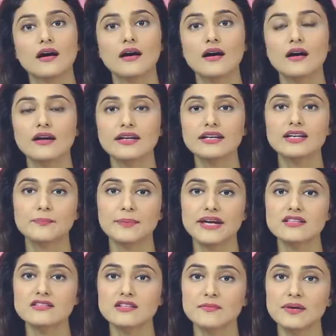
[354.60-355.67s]
Uh, it
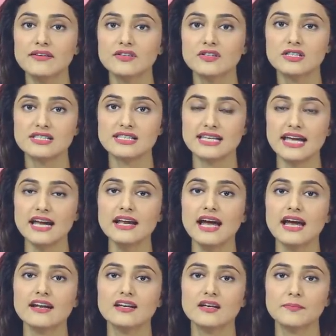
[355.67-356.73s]
depends on my work
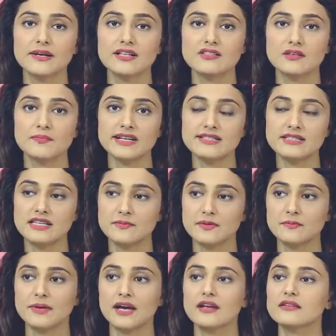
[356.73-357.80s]
schedule and it depends on my
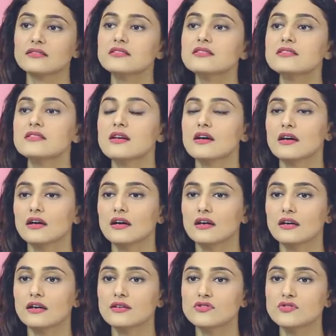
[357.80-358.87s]
sleeping patterns.
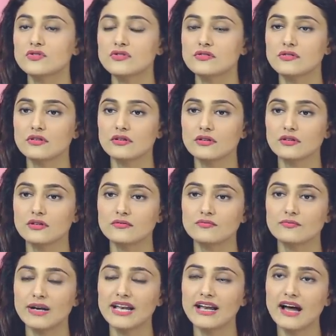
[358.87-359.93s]
Uh, so uh,
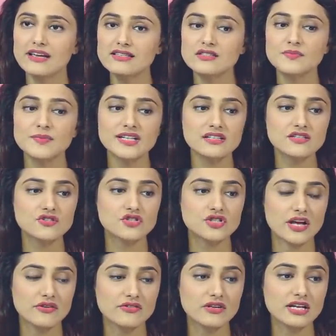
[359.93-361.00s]
my last meal is
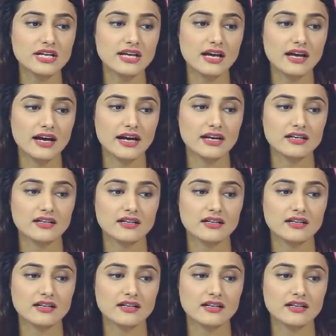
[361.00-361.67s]
generally at